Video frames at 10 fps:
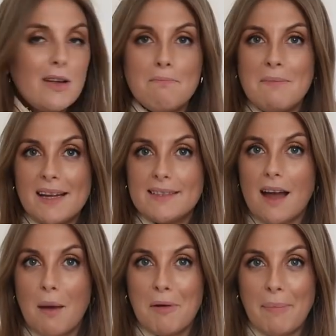mix
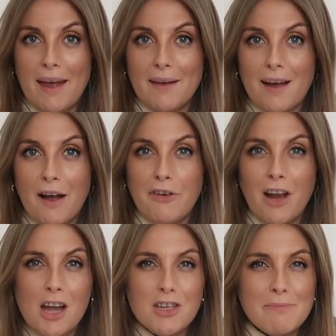it up a bit. I feel
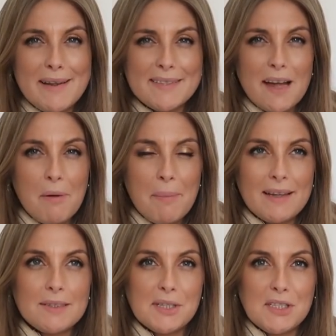like I should mix it up a
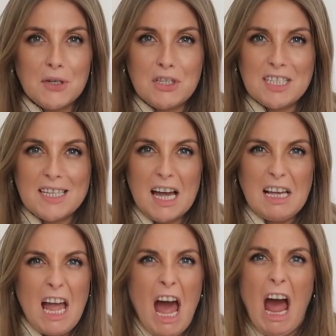bit, so it's not just
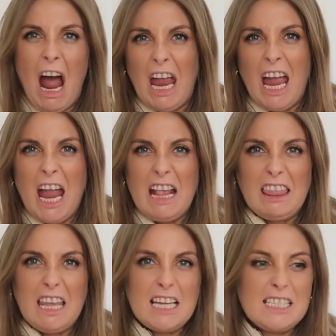like, I
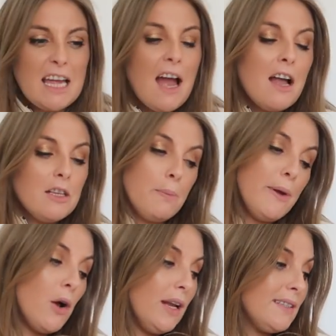hate this. To
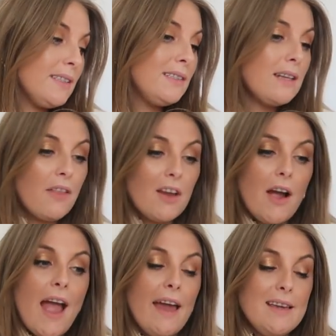be honest, there's nothing
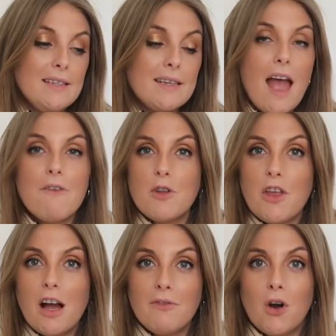I hate.
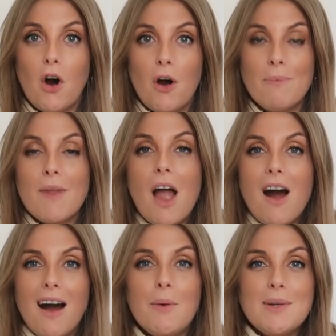Everything I've got,
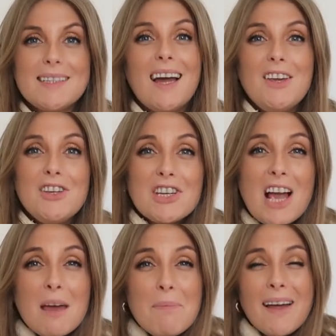I was like,
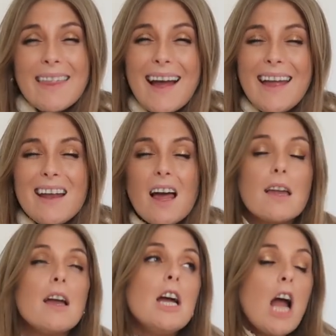shall I put that in?
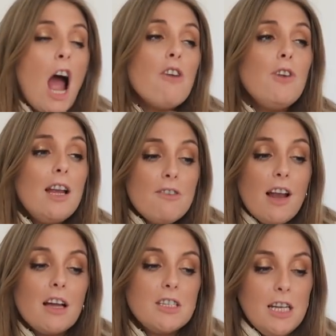Like, I really
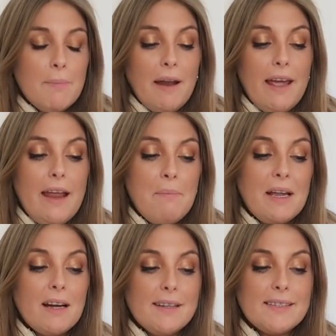reluctantly put it in,
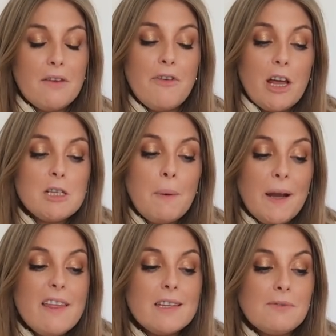because I feel like to
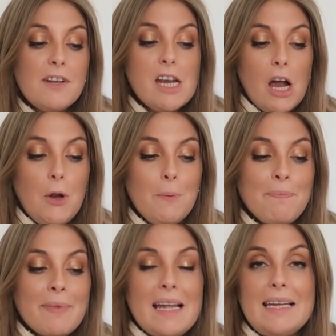put it in this video
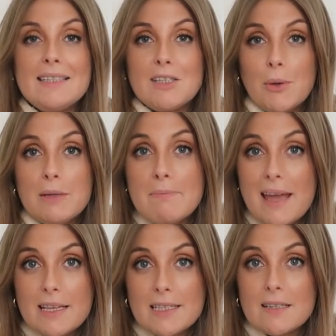is to
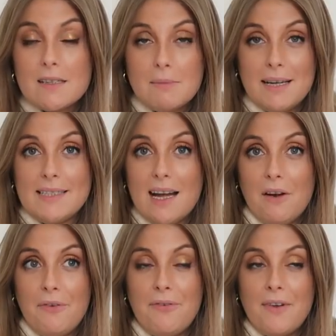admit to
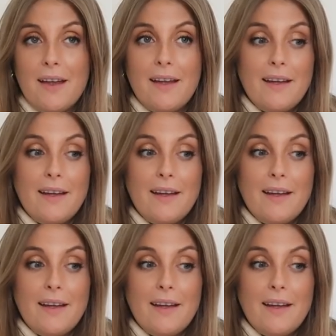myself